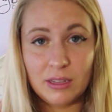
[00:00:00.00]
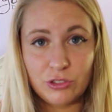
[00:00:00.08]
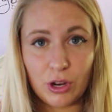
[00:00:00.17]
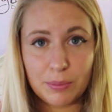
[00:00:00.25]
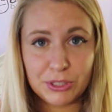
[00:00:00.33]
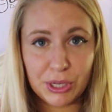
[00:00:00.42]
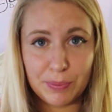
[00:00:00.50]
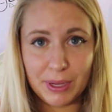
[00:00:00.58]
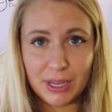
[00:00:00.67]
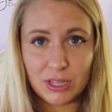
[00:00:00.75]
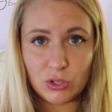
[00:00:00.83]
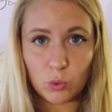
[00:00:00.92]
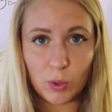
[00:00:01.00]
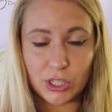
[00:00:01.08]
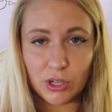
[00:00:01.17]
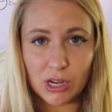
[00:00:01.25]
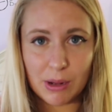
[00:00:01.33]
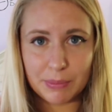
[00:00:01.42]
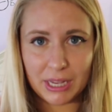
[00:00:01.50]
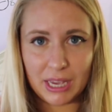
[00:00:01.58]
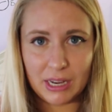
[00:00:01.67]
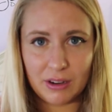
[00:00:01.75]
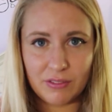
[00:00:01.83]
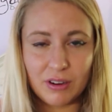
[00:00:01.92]
Drop shipping is way too
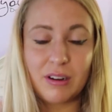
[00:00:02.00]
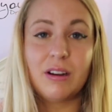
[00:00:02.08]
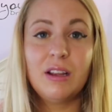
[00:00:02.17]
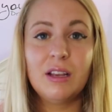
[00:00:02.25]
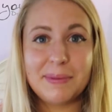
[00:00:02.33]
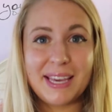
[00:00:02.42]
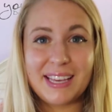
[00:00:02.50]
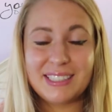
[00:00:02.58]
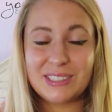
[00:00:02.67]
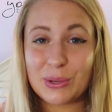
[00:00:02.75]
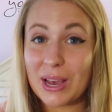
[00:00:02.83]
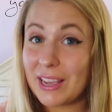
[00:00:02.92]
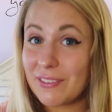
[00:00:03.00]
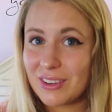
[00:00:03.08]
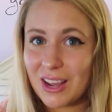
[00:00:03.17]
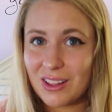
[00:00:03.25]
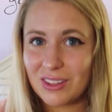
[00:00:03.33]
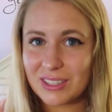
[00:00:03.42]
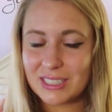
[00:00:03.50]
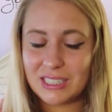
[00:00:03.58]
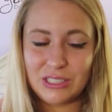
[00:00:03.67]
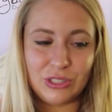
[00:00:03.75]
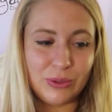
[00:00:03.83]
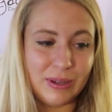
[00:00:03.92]
complicated for me, so I have not looked
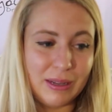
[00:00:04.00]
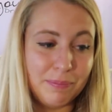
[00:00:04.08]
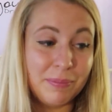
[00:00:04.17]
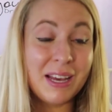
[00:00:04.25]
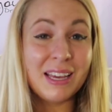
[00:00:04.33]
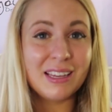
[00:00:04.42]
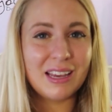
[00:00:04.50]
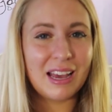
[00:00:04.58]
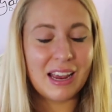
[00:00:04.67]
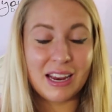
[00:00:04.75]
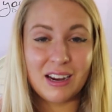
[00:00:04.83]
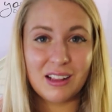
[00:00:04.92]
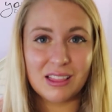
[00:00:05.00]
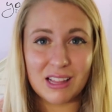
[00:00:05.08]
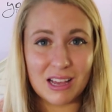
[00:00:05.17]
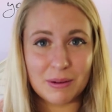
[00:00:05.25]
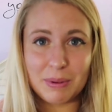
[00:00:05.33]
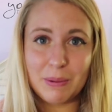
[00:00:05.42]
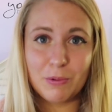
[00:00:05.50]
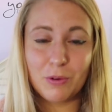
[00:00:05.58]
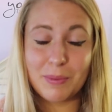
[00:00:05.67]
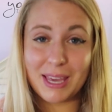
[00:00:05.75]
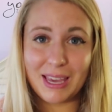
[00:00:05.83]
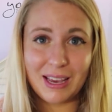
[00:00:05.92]
into it, but I hear a lot of
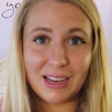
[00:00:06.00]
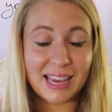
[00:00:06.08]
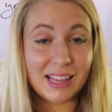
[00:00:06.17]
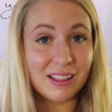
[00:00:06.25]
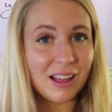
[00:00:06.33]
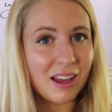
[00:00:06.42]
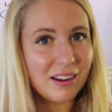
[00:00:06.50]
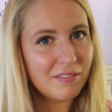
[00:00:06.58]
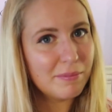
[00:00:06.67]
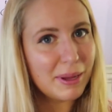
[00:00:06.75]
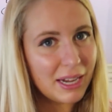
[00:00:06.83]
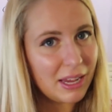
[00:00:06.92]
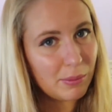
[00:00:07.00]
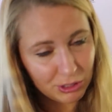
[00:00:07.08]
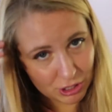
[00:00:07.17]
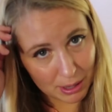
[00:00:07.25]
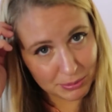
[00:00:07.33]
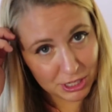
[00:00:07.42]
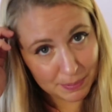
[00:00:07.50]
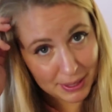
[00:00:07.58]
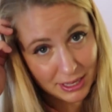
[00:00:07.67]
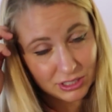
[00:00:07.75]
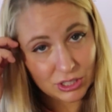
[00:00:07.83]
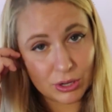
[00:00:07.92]
people making a lot of money with drop
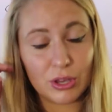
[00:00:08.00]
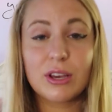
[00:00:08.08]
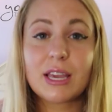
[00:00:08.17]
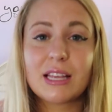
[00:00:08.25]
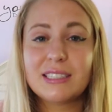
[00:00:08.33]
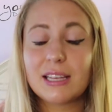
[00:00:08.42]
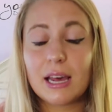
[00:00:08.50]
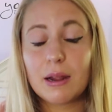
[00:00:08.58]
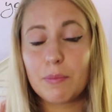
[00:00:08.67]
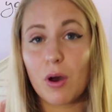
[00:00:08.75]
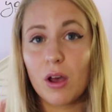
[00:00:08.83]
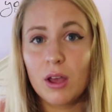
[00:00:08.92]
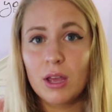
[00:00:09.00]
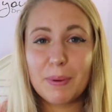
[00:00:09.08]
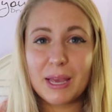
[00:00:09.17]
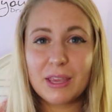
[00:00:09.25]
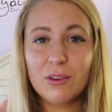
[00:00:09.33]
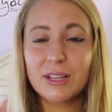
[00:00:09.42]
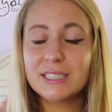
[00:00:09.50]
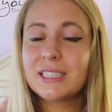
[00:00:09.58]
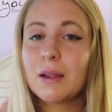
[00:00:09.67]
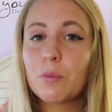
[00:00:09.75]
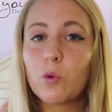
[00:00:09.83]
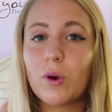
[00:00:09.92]
shipping. So you could set up a
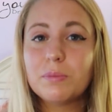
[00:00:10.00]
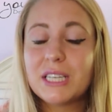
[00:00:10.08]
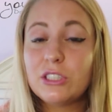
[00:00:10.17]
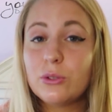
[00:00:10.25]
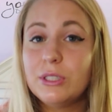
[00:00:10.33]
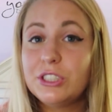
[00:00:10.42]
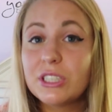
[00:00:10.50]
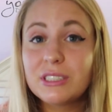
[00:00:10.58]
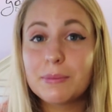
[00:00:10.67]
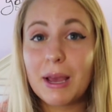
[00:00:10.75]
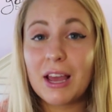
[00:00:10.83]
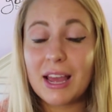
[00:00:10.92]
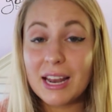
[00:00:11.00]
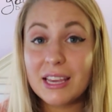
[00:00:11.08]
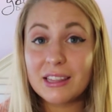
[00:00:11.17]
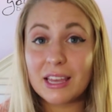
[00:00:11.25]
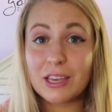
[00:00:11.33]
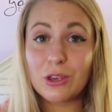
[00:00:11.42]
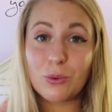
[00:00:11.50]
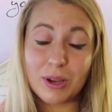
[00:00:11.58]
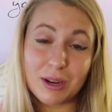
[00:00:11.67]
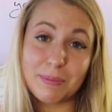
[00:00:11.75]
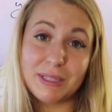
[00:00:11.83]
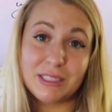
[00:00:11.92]
website doing just about anything you
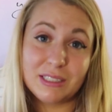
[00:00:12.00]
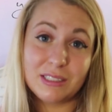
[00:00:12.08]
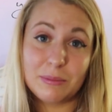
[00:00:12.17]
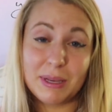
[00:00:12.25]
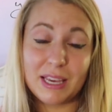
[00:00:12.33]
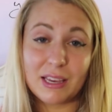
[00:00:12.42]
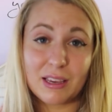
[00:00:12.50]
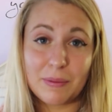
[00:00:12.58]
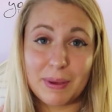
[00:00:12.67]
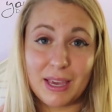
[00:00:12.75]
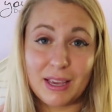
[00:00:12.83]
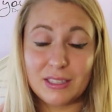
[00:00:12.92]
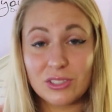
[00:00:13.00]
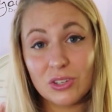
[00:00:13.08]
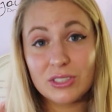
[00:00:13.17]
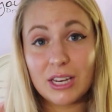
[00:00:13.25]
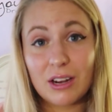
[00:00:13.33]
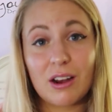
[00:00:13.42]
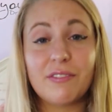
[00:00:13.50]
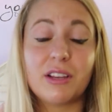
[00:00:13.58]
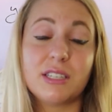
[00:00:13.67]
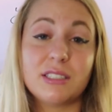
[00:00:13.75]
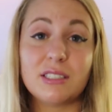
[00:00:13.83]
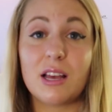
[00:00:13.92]
want your business to be. It could be consulting,
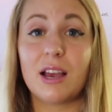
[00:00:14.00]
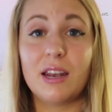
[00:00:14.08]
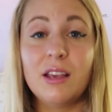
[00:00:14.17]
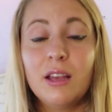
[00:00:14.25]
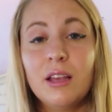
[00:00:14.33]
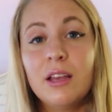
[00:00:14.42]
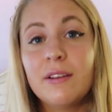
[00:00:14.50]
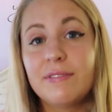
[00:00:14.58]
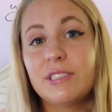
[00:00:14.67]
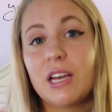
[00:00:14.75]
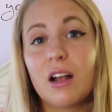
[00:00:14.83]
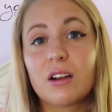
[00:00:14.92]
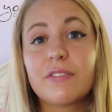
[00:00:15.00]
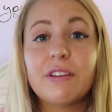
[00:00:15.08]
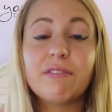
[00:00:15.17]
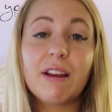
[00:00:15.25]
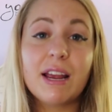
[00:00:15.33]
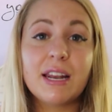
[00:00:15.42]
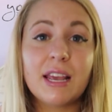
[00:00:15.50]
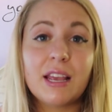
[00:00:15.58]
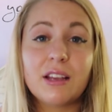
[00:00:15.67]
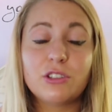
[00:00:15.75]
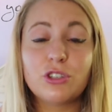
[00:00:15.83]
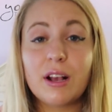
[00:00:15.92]
graphic design, photography,
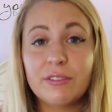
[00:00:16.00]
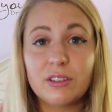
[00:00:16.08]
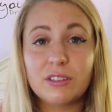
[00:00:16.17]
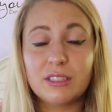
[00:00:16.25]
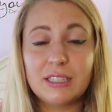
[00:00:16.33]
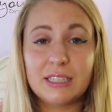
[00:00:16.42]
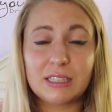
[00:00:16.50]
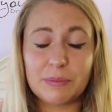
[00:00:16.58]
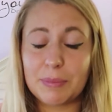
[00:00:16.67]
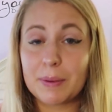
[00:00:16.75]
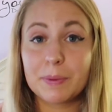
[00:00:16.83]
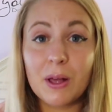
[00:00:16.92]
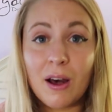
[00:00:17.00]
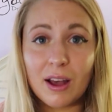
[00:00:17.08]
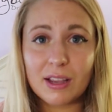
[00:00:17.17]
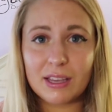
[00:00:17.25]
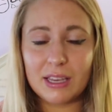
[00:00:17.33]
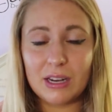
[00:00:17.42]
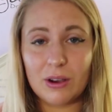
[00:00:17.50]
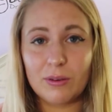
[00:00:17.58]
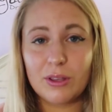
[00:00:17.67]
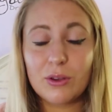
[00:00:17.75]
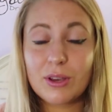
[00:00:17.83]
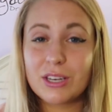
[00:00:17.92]
writing, travel. It could be a blog. You know,
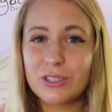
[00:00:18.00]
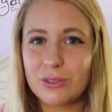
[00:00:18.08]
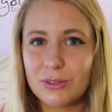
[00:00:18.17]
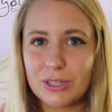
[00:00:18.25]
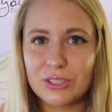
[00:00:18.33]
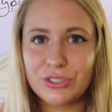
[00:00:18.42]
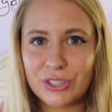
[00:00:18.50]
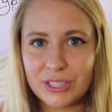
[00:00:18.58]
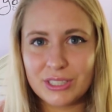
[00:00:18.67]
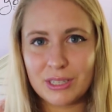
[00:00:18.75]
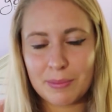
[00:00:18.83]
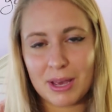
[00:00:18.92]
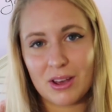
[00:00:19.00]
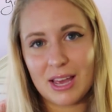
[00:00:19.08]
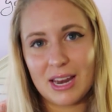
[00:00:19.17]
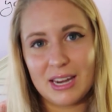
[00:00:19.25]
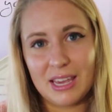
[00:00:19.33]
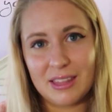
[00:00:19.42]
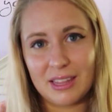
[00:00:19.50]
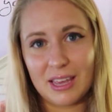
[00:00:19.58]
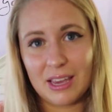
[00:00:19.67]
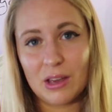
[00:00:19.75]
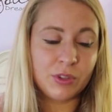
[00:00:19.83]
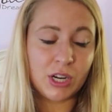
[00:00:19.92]
you could do just about
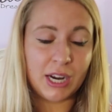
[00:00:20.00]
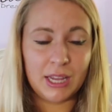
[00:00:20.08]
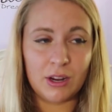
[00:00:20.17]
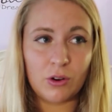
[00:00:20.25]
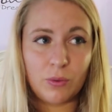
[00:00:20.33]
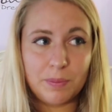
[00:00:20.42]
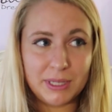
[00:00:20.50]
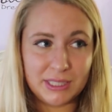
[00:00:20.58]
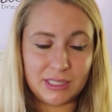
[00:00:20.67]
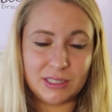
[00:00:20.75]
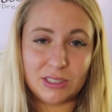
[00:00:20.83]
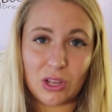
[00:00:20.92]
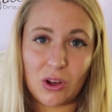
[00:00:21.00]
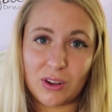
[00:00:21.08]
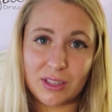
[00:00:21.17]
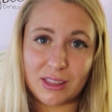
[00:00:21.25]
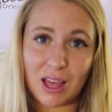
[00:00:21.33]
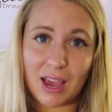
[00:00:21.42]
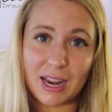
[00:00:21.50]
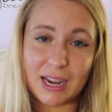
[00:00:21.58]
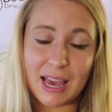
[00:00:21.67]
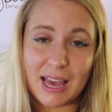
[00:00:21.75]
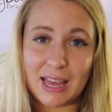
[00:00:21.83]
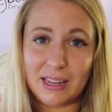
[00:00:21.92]
anything, creating your own business
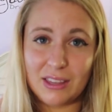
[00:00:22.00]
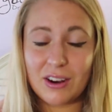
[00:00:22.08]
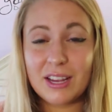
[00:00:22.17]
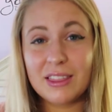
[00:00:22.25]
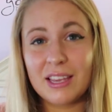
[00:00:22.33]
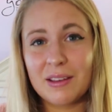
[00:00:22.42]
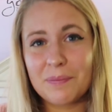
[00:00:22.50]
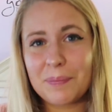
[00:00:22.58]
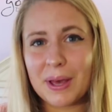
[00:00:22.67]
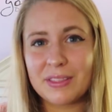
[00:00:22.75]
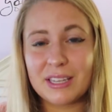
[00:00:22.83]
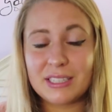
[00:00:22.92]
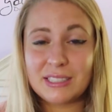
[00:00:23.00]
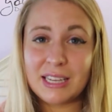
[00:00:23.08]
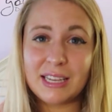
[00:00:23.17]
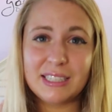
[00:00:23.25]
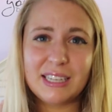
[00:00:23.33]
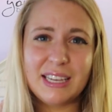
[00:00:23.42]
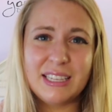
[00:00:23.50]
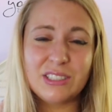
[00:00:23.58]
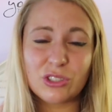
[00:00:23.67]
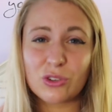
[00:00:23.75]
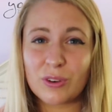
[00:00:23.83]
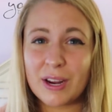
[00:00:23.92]
online. And the great thing about this, it
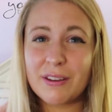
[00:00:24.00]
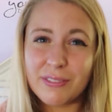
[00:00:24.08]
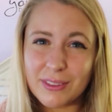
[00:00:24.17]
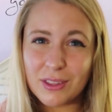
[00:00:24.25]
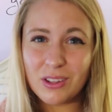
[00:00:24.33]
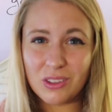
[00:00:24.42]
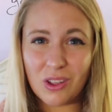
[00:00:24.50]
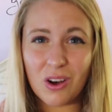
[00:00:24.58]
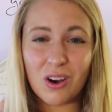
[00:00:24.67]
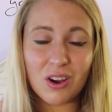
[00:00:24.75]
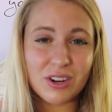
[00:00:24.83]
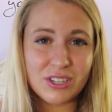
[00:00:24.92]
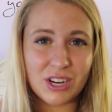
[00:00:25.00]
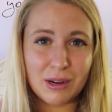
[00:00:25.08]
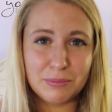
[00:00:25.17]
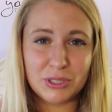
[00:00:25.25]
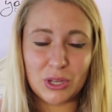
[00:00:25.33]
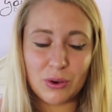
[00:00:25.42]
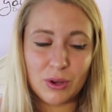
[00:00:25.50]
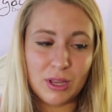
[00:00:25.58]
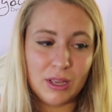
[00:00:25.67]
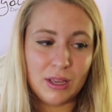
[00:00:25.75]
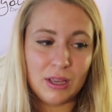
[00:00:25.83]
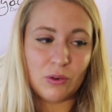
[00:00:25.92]
is great for the long term. So
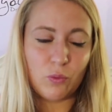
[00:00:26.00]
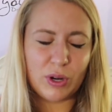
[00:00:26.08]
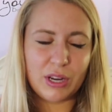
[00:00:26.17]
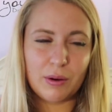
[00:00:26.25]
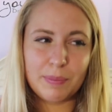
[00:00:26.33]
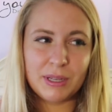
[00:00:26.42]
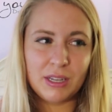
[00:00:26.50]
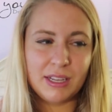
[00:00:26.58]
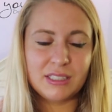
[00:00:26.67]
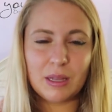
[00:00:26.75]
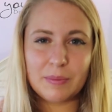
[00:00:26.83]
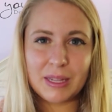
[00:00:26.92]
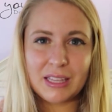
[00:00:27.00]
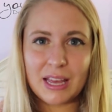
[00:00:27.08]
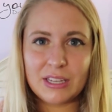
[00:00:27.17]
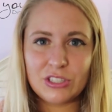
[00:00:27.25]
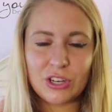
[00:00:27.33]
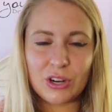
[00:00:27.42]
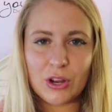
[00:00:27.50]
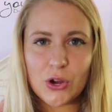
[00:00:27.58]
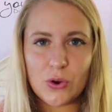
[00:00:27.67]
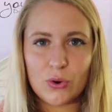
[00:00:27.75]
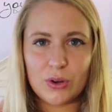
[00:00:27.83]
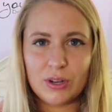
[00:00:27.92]
when you're building something that is your
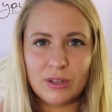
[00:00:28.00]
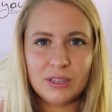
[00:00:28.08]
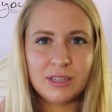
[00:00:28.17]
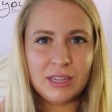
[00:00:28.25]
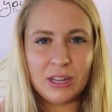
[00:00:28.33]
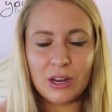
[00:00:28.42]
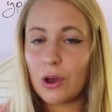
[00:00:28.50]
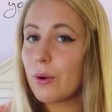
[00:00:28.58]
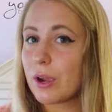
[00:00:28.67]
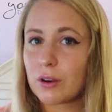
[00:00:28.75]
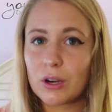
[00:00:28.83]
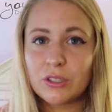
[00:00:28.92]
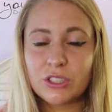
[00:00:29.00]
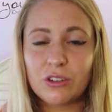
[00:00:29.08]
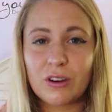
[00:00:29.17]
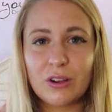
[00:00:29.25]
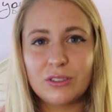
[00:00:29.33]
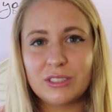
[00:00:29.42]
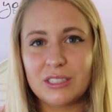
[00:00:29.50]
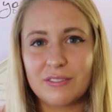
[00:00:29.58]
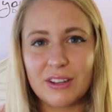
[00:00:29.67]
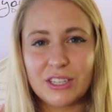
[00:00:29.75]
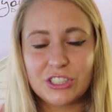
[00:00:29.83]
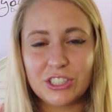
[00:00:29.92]
own, you know, it grows and grows, and
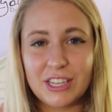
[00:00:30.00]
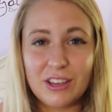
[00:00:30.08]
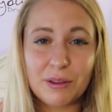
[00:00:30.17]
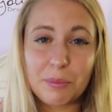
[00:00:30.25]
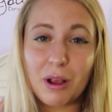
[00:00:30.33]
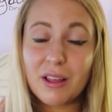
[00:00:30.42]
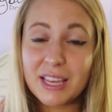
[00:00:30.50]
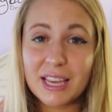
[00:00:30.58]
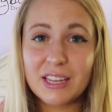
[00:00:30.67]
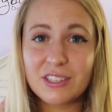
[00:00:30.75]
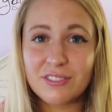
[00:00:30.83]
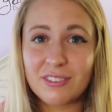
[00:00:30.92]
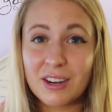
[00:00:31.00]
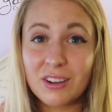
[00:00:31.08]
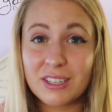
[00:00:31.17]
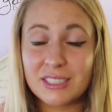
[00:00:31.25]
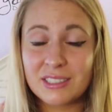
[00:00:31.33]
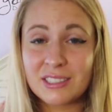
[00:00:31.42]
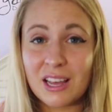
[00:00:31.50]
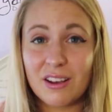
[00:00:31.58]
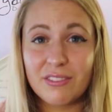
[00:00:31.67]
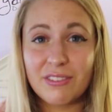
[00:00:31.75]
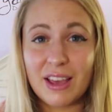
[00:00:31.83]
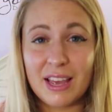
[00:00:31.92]
eventually you could probably get to run on itself.